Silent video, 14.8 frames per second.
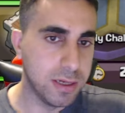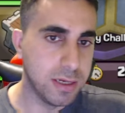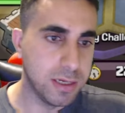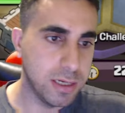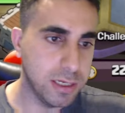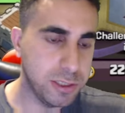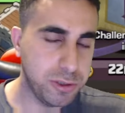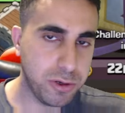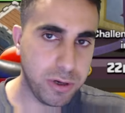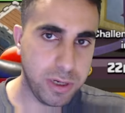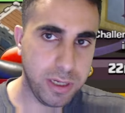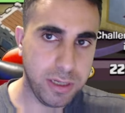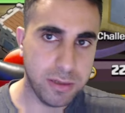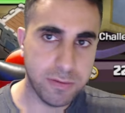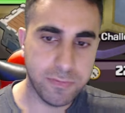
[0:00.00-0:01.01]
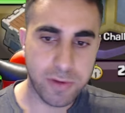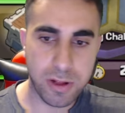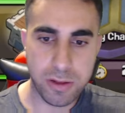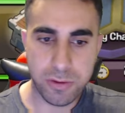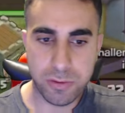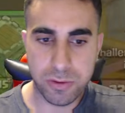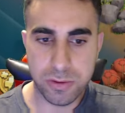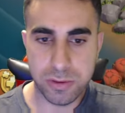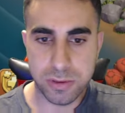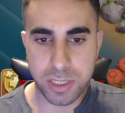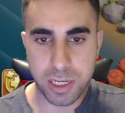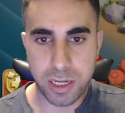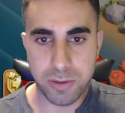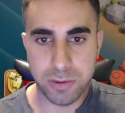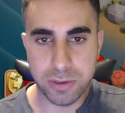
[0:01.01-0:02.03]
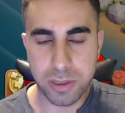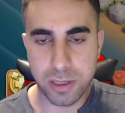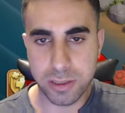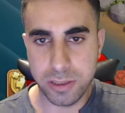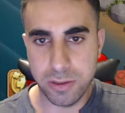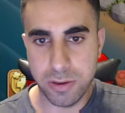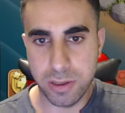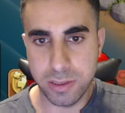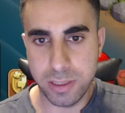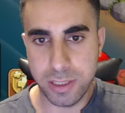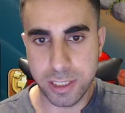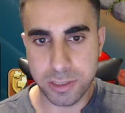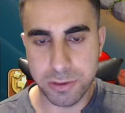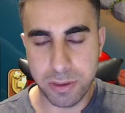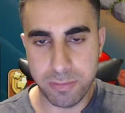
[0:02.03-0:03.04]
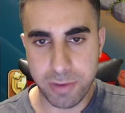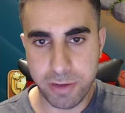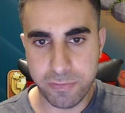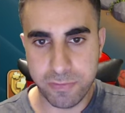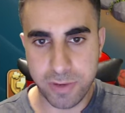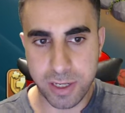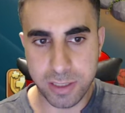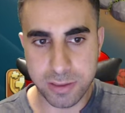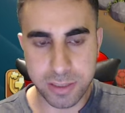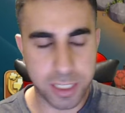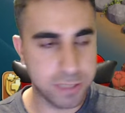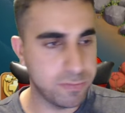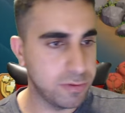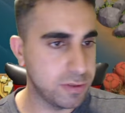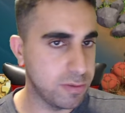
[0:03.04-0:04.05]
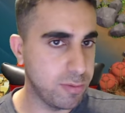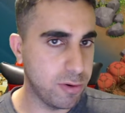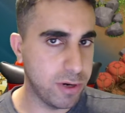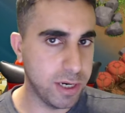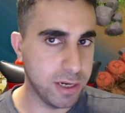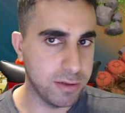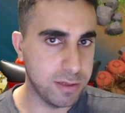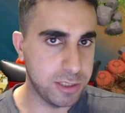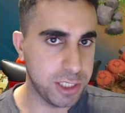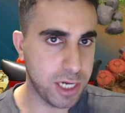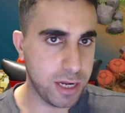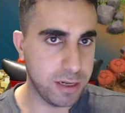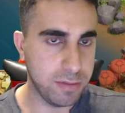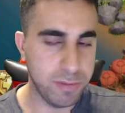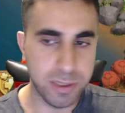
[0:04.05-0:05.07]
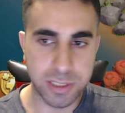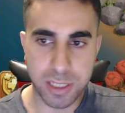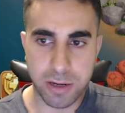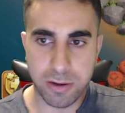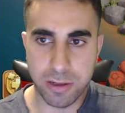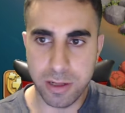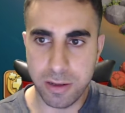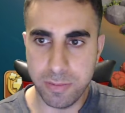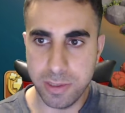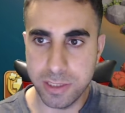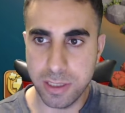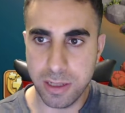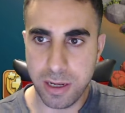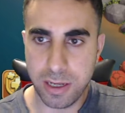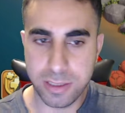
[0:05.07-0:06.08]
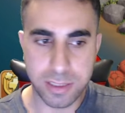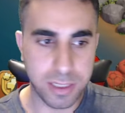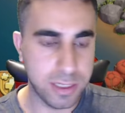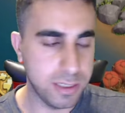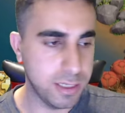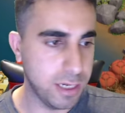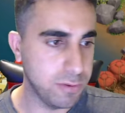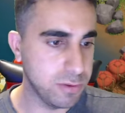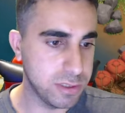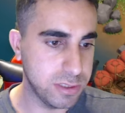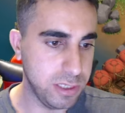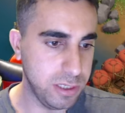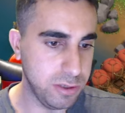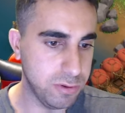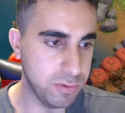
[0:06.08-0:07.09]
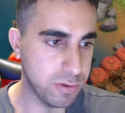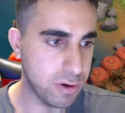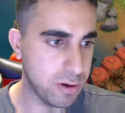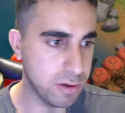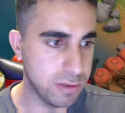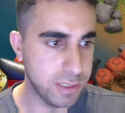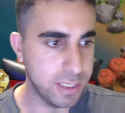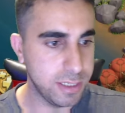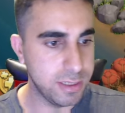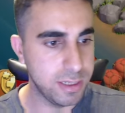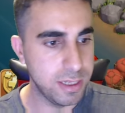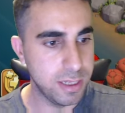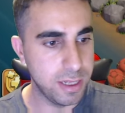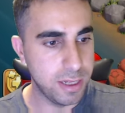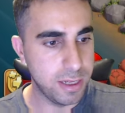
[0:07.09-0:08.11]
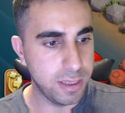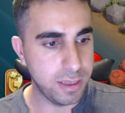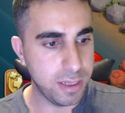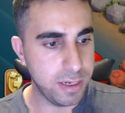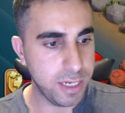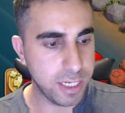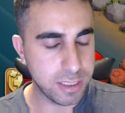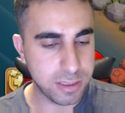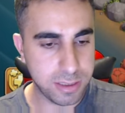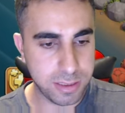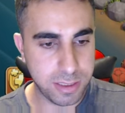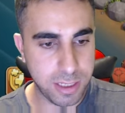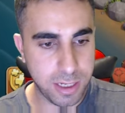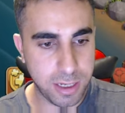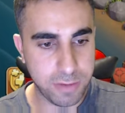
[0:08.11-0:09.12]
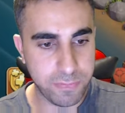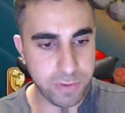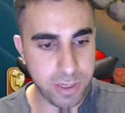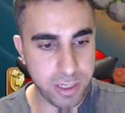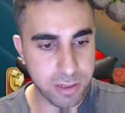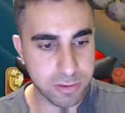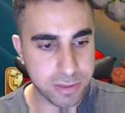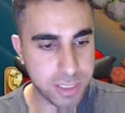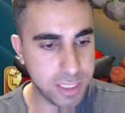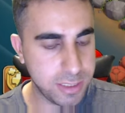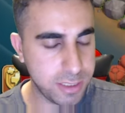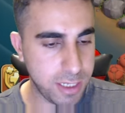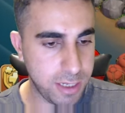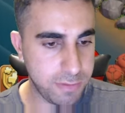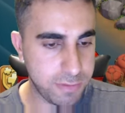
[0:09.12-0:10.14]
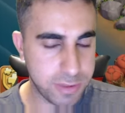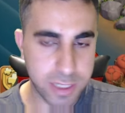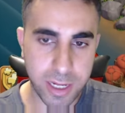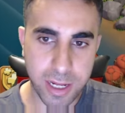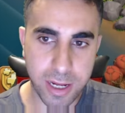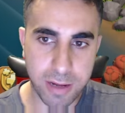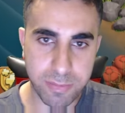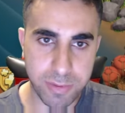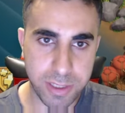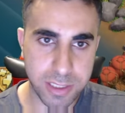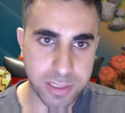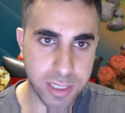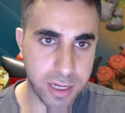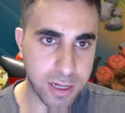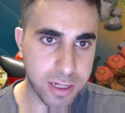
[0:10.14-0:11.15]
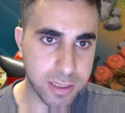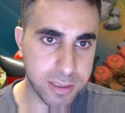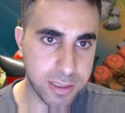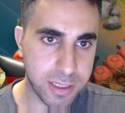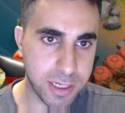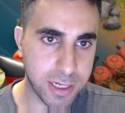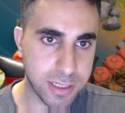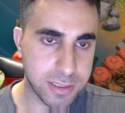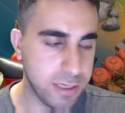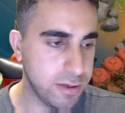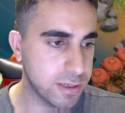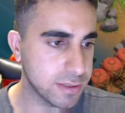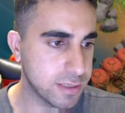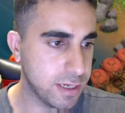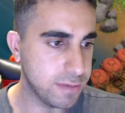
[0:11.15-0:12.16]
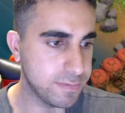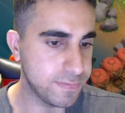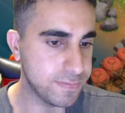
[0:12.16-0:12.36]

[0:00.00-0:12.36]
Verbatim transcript: enjoy, follow the rules, and I will talk to you on the next one, my friends. Thanks for supporting out the channel. It means out a lot, means a lot, and I will see you all in the next uh, video. Stay safe, stay happy, stay healthy, and see you next time.